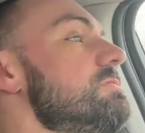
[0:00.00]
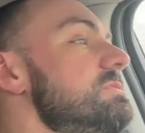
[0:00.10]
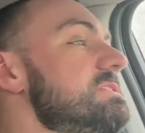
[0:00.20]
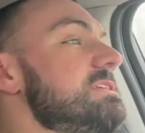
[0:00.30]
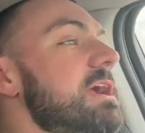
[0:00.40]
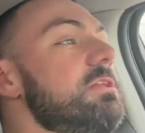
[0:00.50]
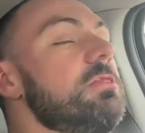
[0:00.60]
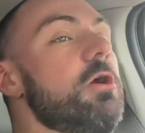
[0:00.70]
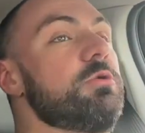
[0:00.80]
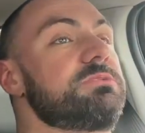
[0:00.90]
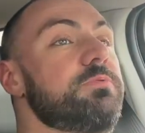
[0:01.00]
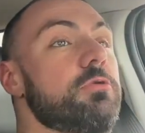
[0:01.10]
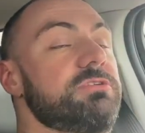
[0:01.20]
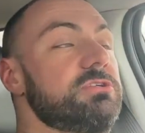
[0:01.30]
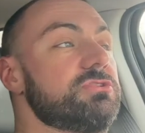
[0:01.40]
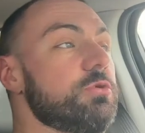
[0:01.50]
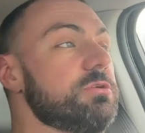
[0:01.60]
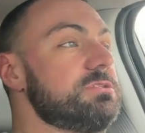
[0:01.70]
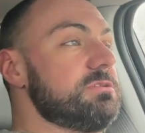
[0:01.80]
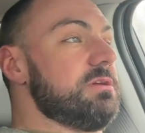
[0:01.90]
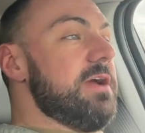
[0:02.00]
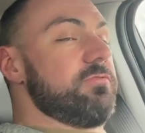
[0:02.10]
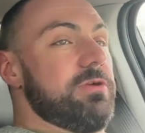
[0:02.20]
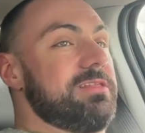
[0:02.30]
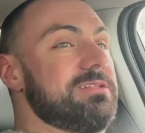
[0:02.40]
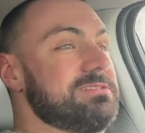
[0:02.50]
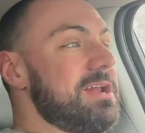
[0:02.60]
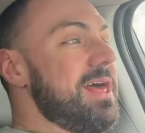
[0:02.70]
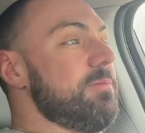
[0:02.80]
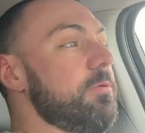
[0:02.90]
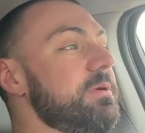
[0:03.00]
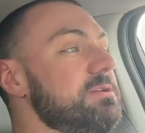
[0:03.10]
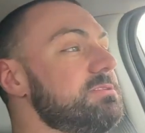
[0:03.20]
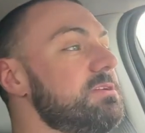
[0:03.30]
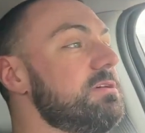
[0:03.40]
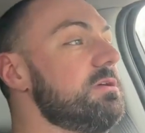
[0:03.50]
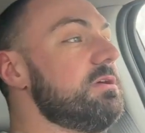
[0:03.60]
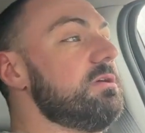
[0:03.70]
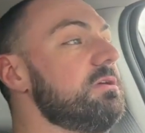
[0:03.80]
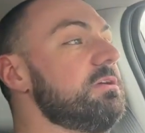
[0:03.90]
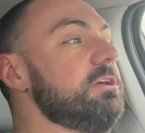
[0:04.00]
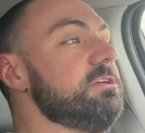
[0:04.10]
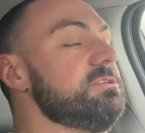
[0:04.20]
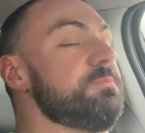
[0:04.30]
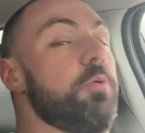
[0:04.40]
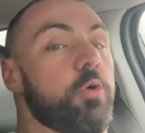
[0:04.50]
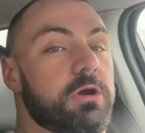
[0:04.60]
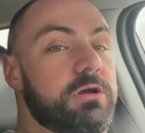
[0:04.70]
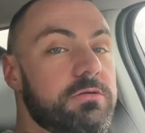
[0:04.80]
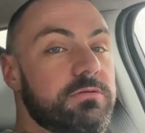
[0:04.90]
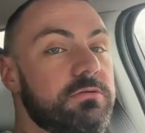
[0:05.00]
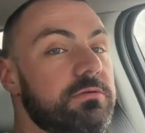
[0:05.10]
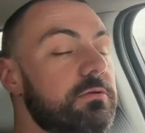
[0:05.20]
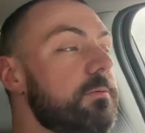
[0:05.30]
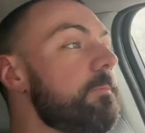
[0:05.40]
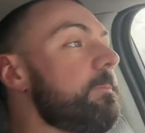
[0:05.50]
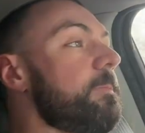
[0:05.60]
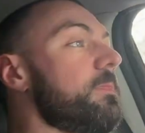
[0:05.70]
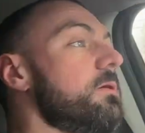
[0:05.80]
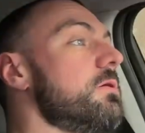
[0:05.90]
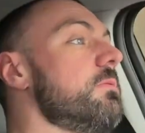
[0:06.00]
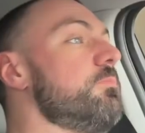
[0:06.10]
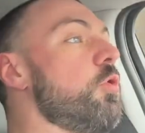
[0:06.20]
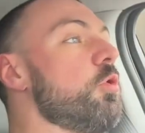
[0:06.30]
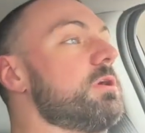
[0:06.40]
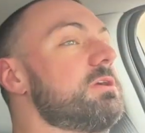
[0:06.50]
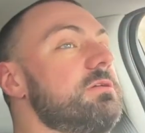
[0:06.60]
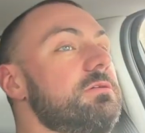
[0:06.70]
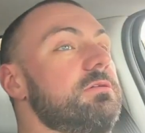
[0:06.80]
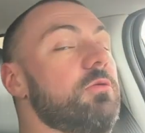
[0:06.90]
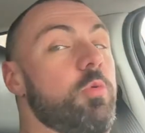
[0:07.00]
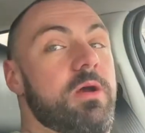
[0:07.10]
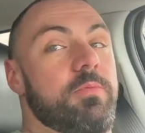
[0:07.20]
Second lowest protein source after anything that's not animal based is pork. Pork, why